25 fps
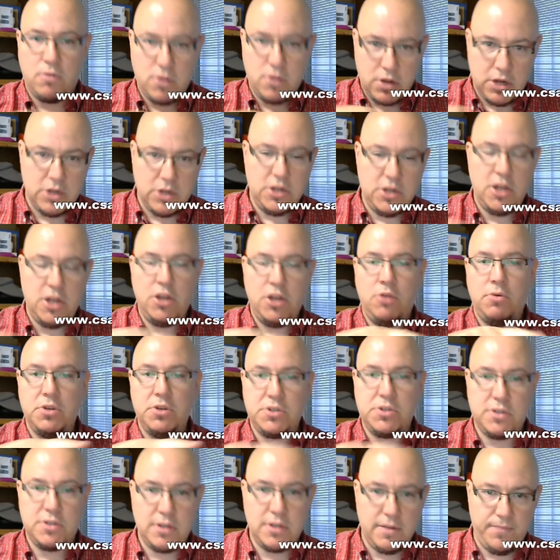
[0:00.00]

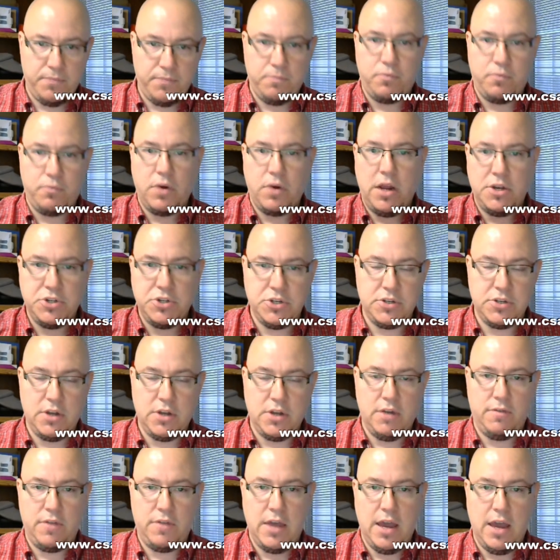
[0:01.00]
continuous branches
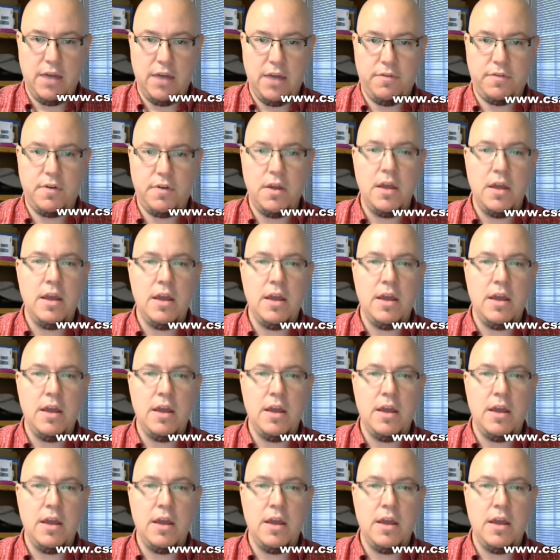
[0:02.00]
of the F,